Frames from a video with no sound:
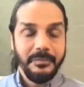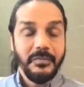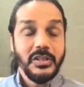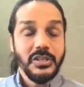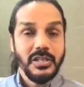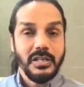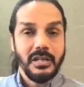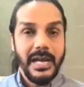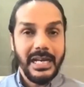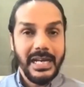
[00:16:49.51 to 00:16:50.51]
which
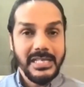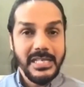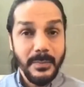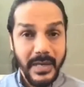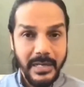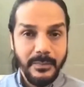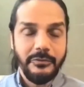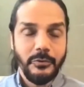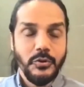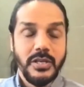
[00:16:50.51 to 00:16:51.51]
analyzes brain
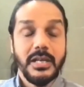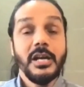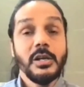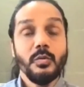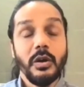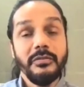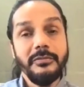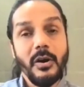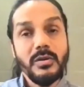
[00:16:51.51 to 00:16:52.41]
perfusion. So what we found